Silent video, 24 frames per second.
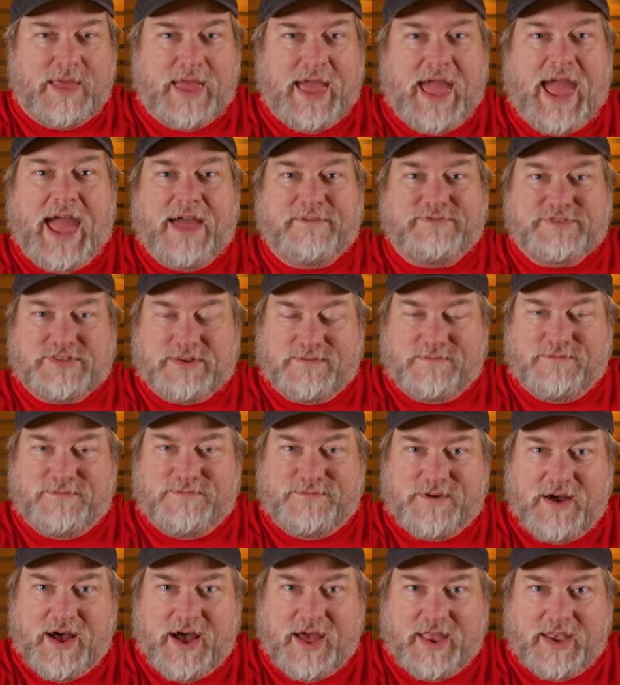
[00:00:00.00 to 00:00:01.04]
have some
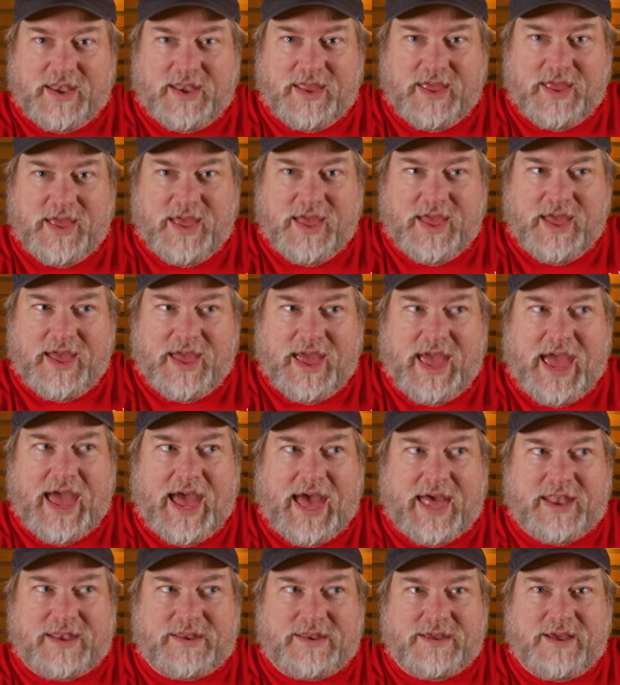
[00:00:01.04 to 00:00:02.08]
fun
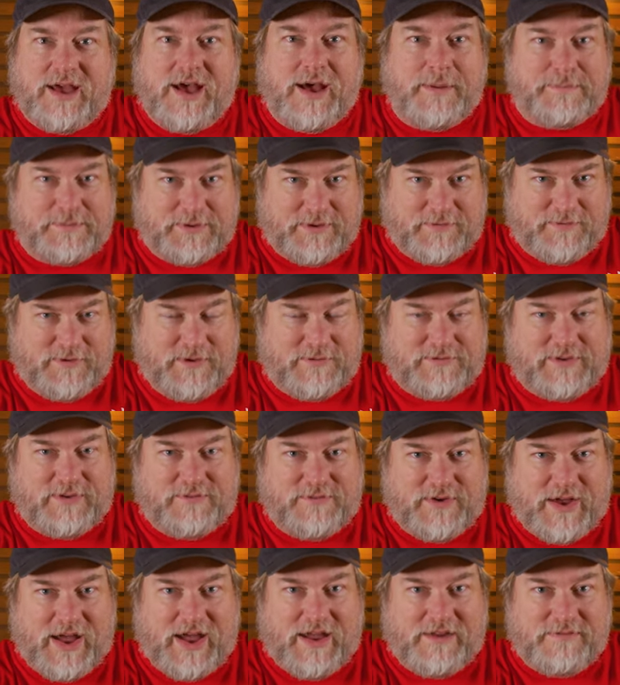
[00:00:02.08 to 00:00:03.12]
at up to
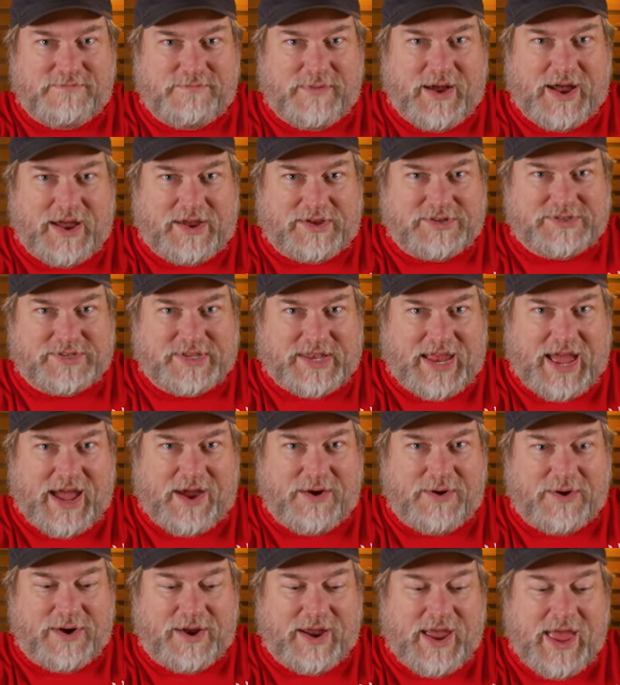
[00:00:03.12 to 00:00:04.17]
55 miles an
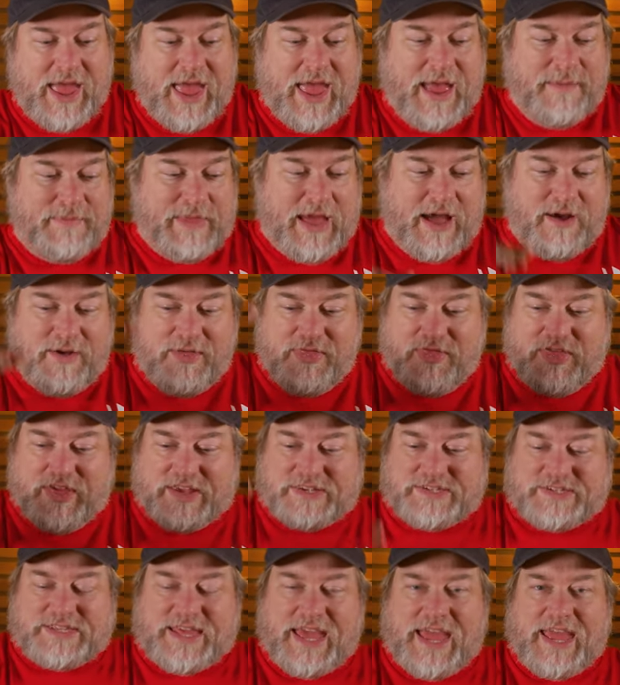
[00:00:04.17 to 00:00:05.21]
hour. Now,
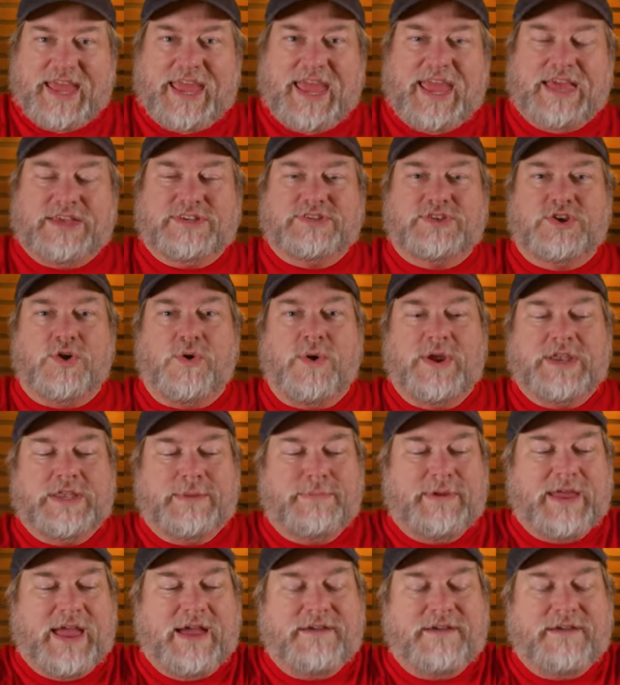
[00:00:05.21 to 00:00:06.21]
this thing is going to be